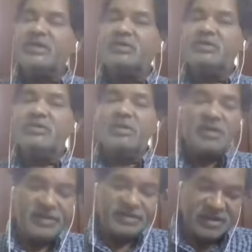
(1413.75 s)
I told you
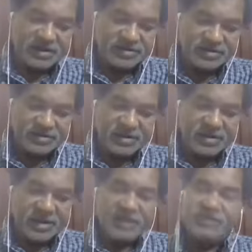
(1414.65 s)
already that
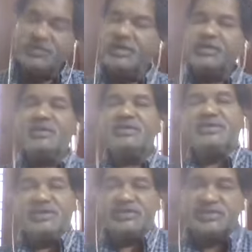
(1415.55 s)
educational
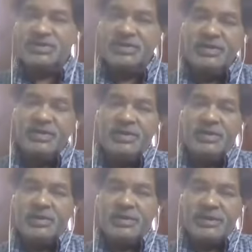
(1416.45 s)
cess.
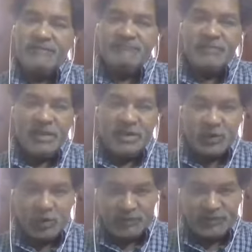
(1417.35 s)
Okay,
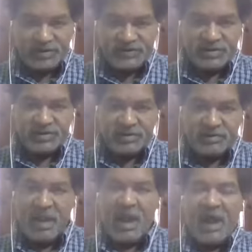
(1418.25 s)
two percent
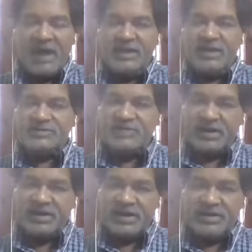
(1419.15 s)
higher and
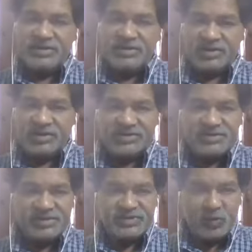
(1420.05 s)
secondary educational
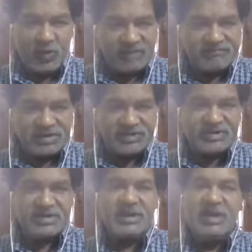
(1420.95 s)
cess one
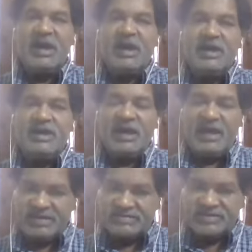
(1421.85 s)
percent and
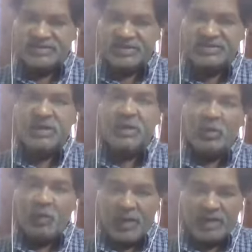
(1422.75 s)
health cess
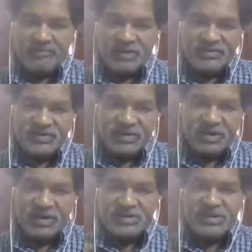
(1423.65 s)
one percent.
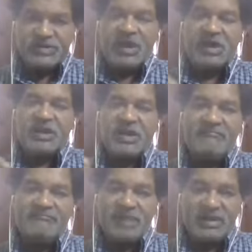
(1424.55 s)
These are
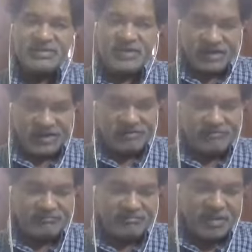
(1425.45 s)
compulsory.